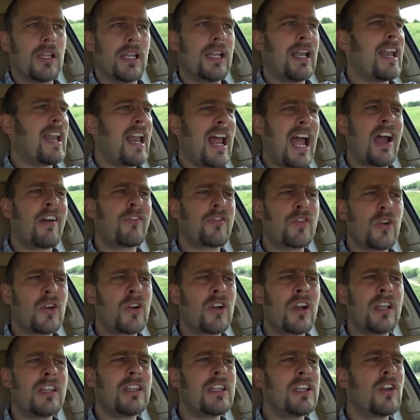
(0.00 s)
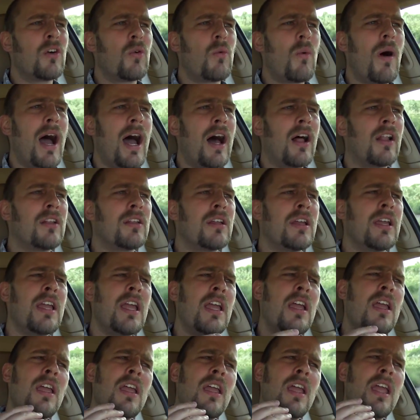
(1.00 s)
And then after a little while,
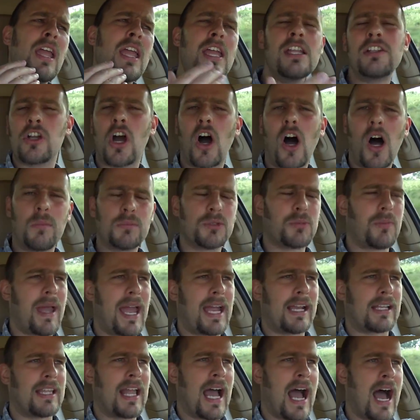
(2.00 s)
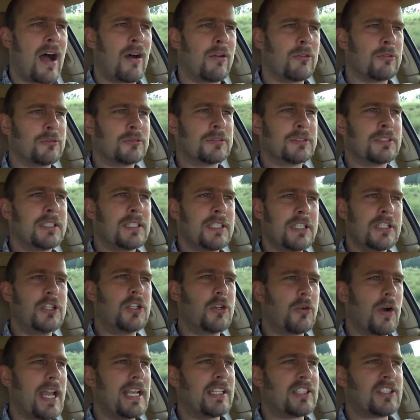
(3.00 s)
it calms back down.
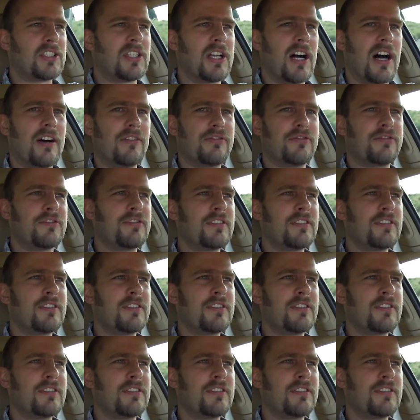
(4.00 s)
Great stuff.